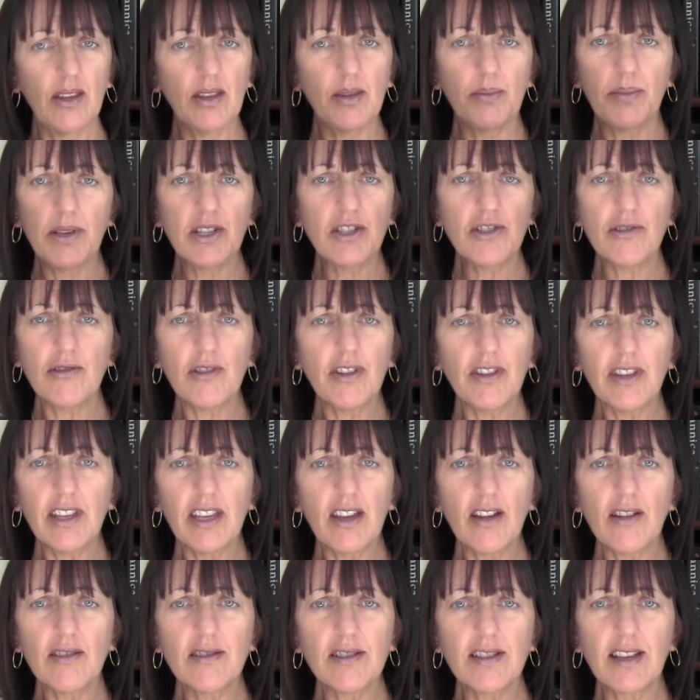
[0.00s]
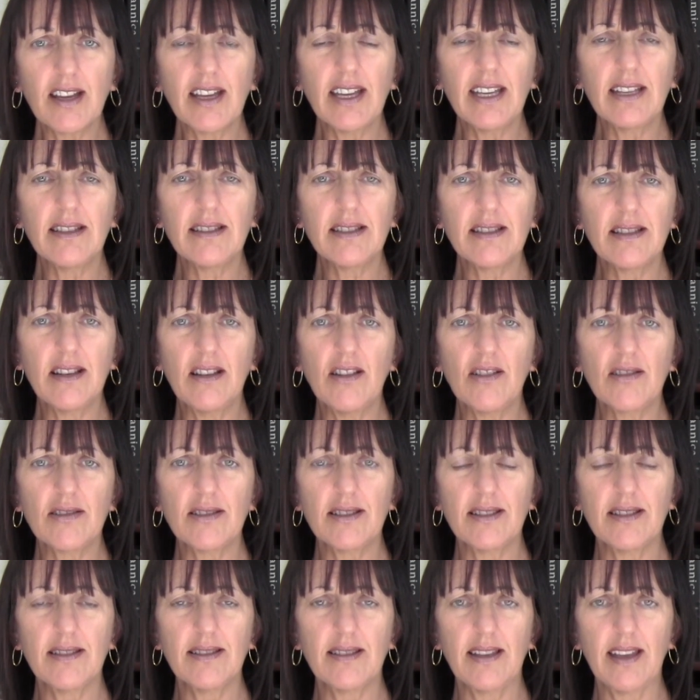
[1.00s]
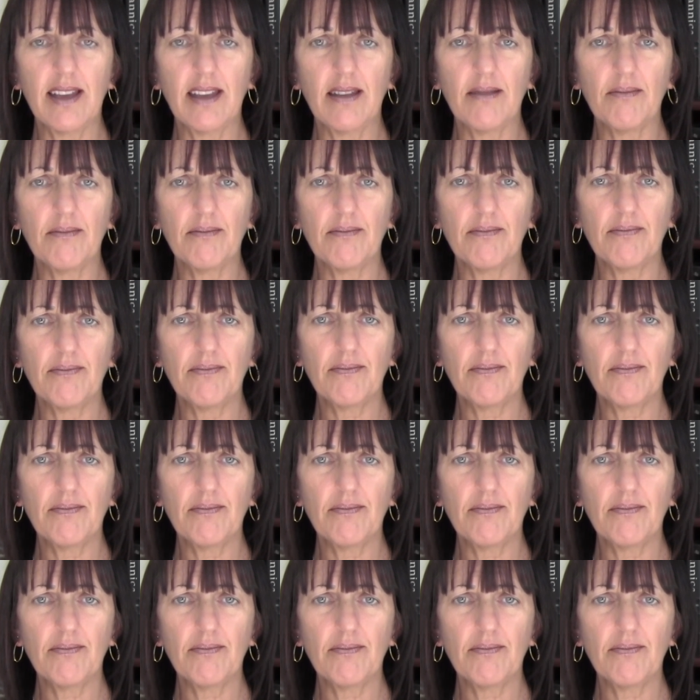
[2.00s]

The picture on the outside still looks the same.